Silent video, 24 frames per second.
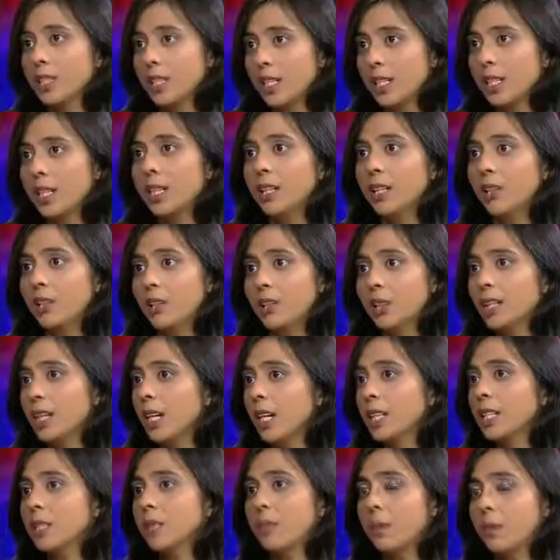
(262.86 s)
to the Hill to
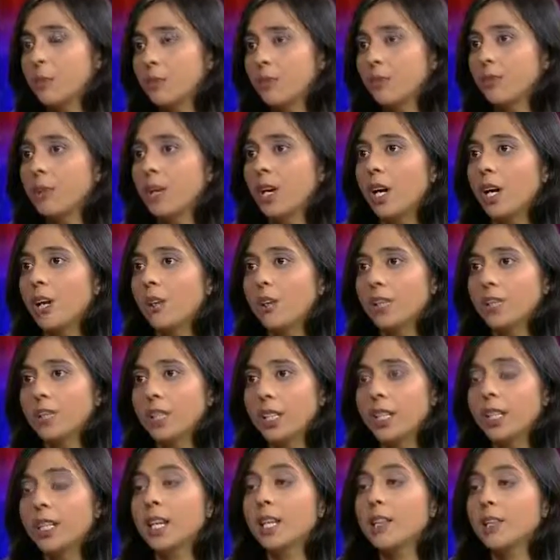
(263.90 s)
talk to members of Congress
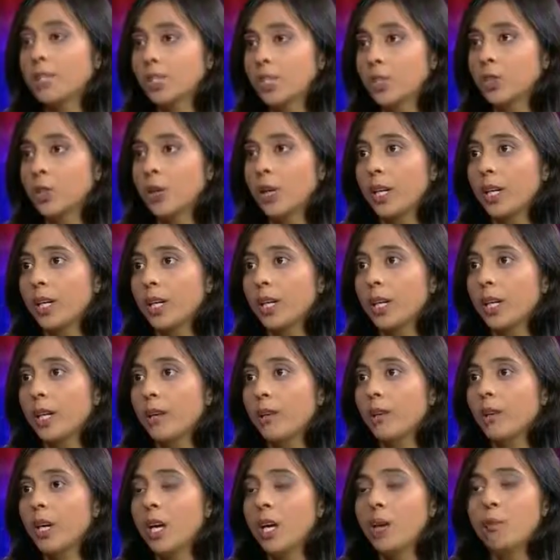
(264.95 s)
and get this straightened
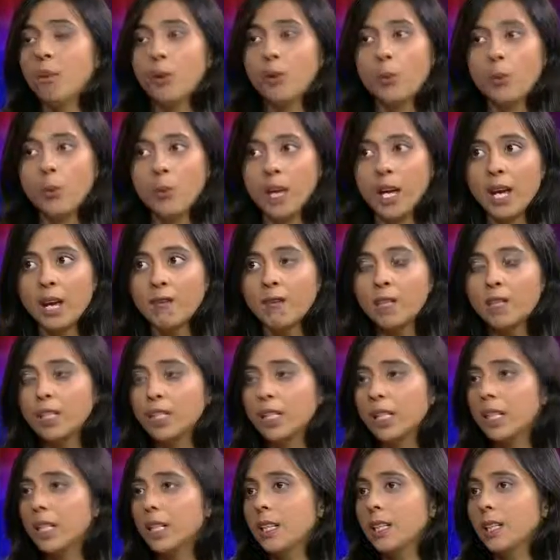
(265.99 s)
out. But what we haven't
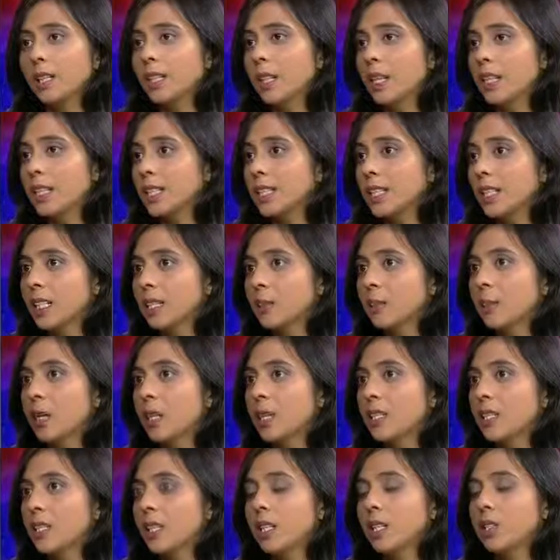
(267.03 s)
seen in the last 6
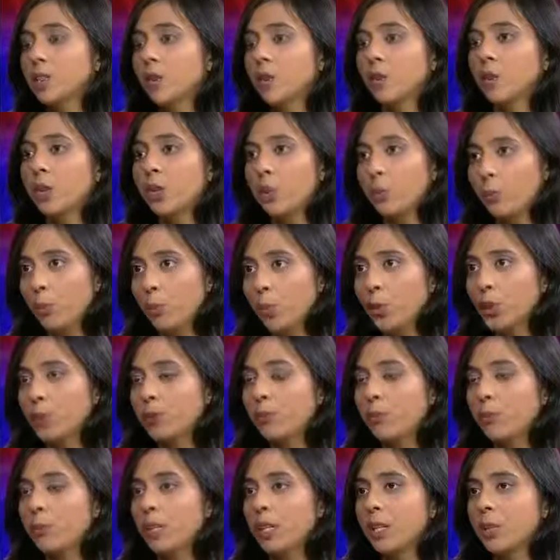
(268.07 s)
months is a real push
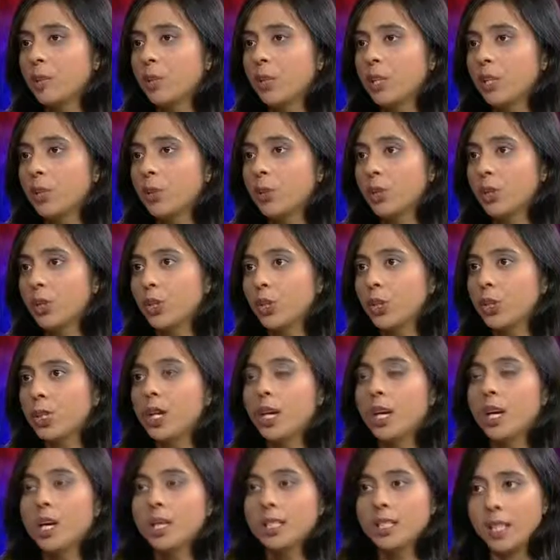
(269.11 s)
from the administration
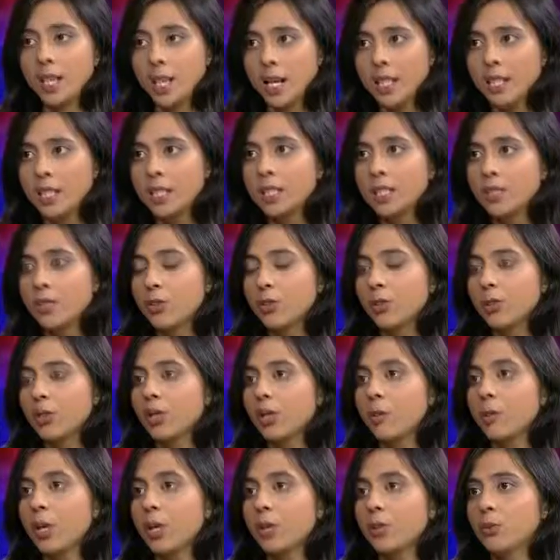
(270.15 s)
to end the
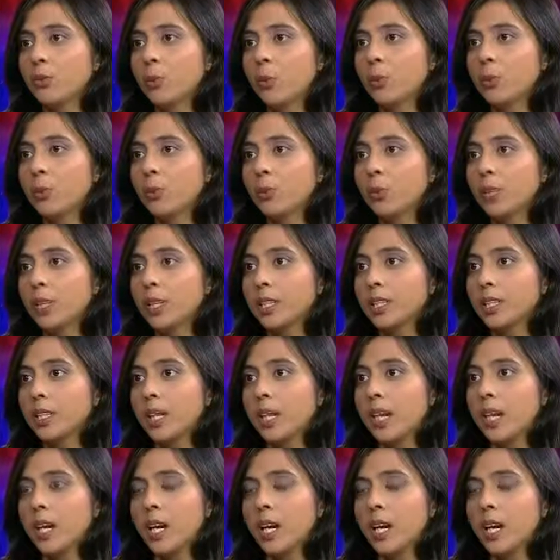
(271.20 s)
secrecy about drone strikes.